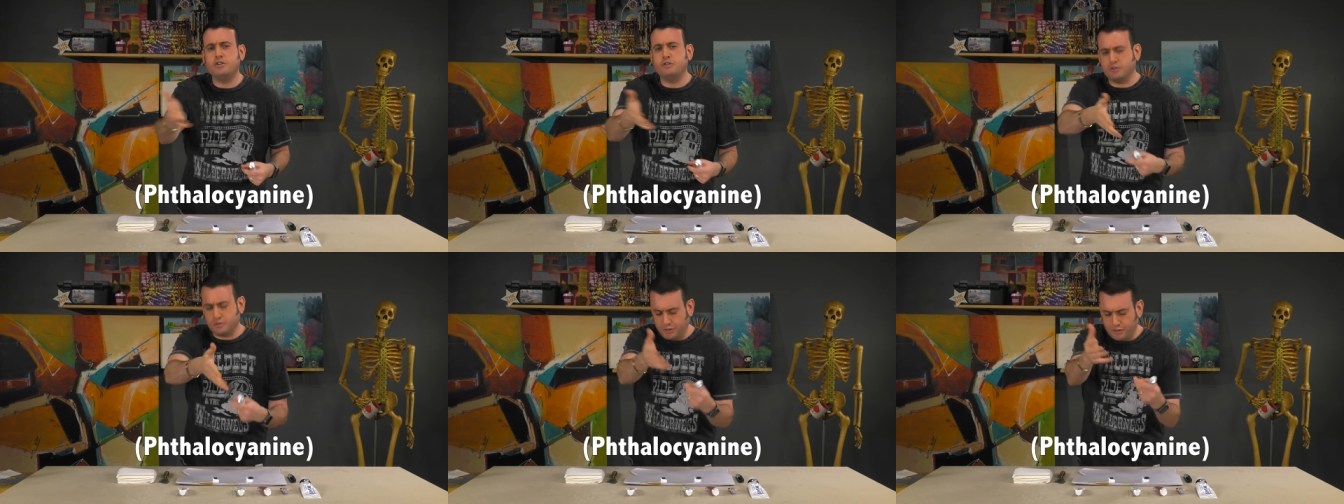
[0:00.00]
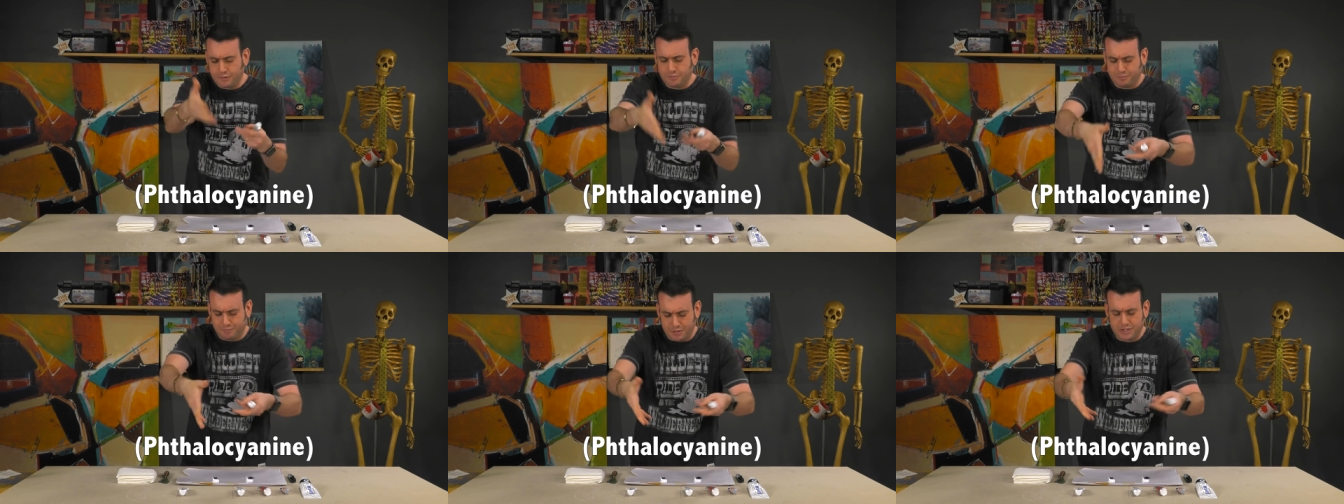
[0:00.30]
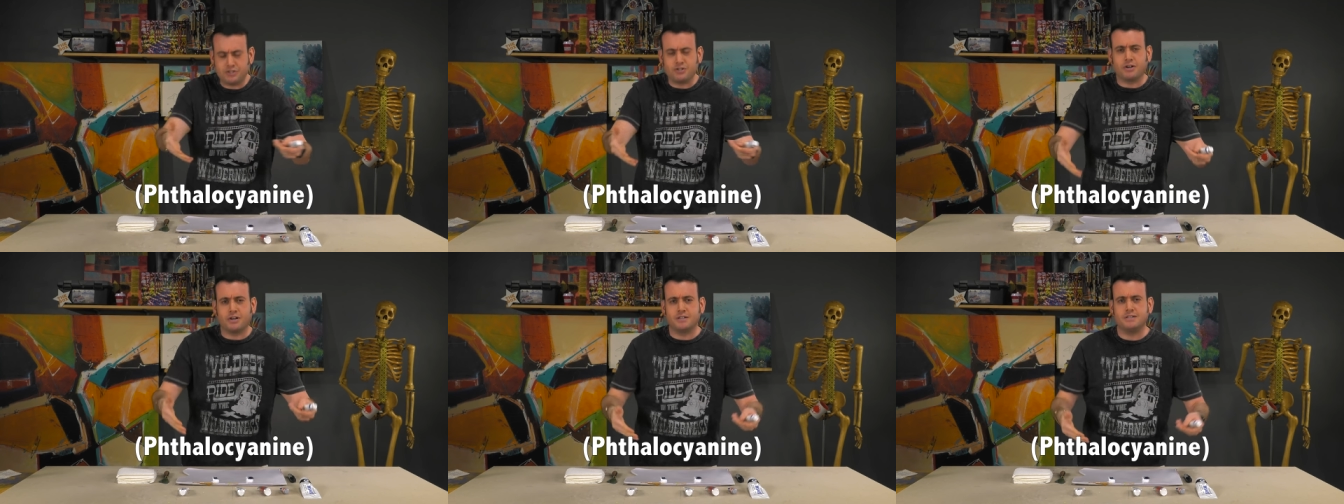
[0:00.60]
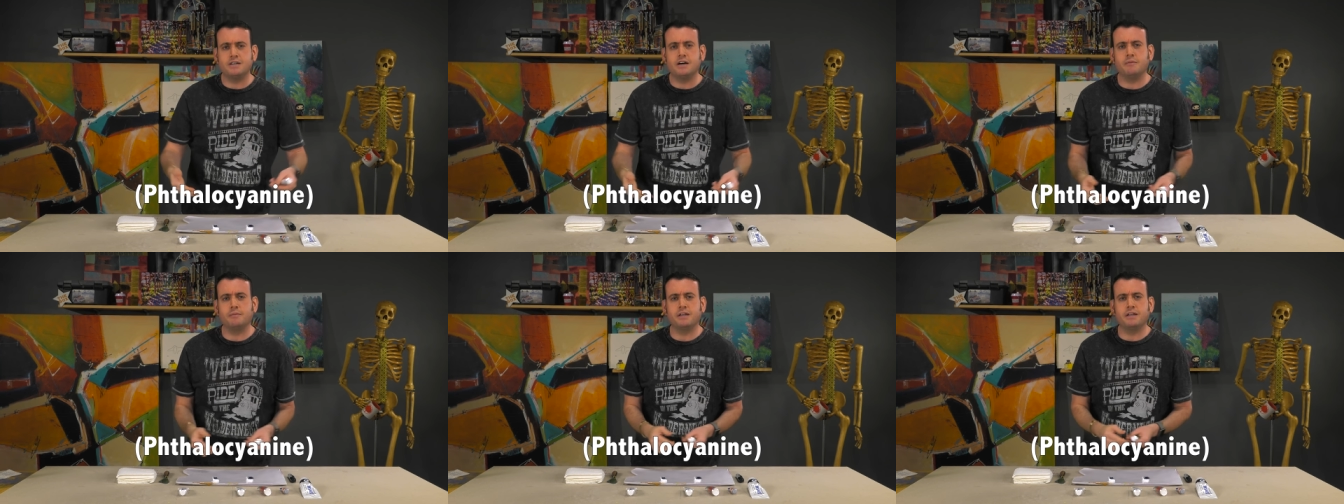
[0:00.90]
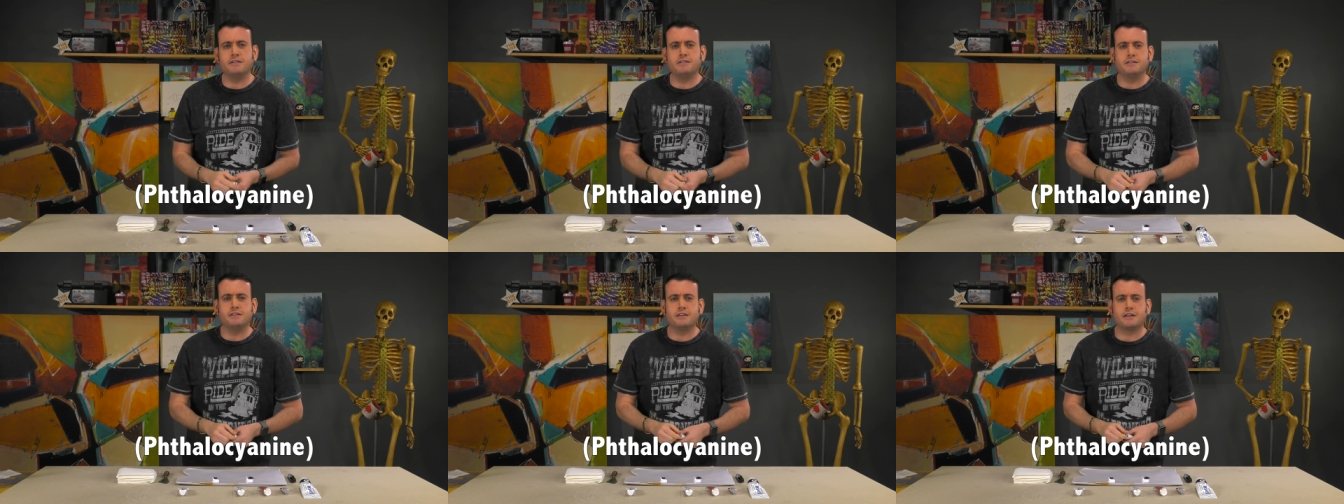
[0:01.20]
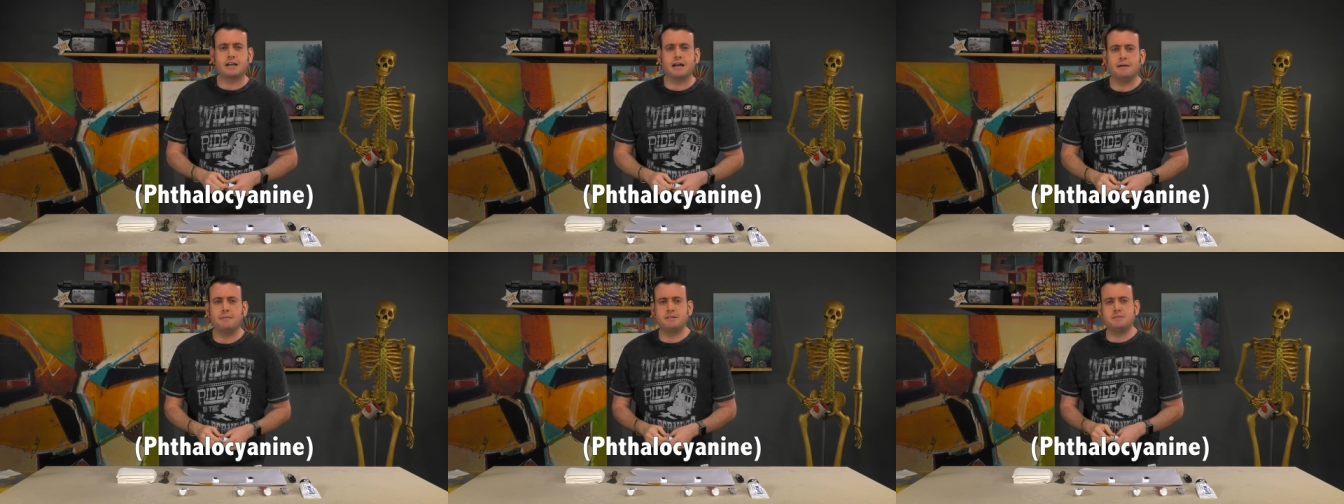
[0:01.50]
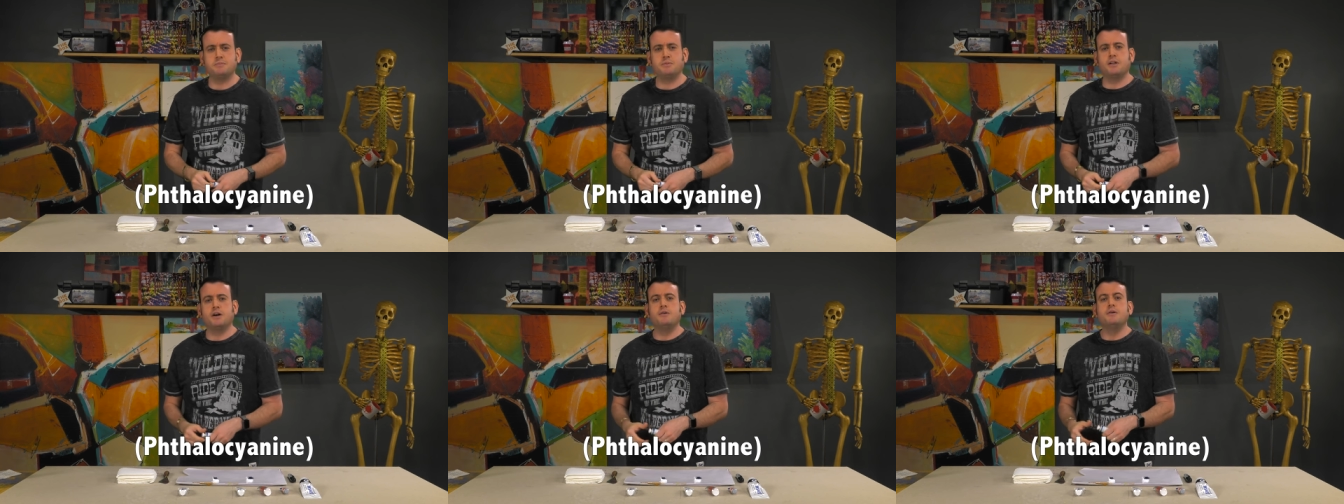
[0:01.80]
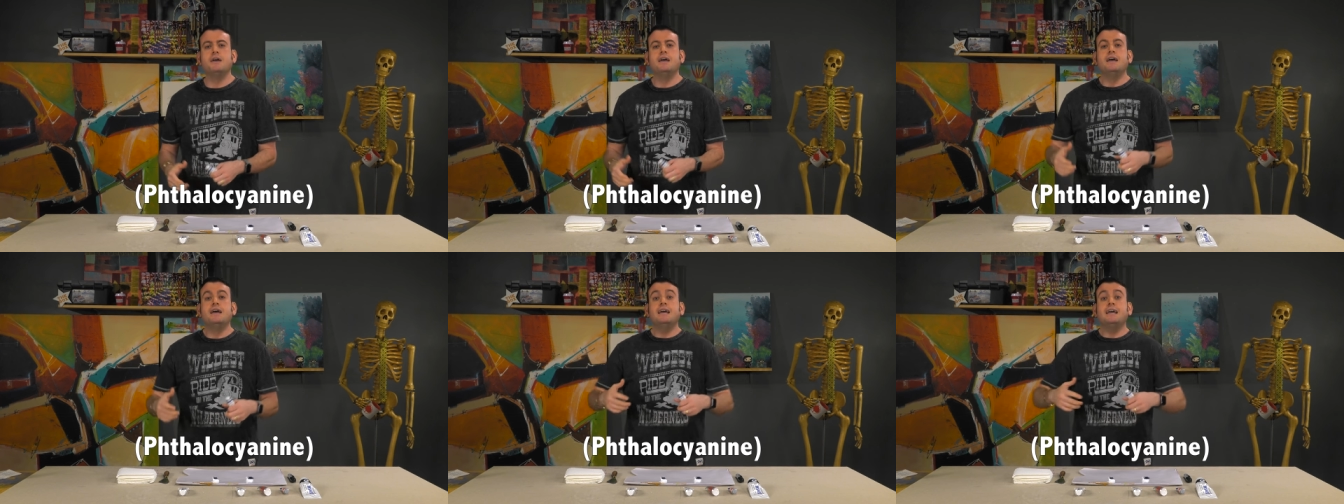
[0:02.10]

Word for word: You you'll be sure to tell me in the comments below.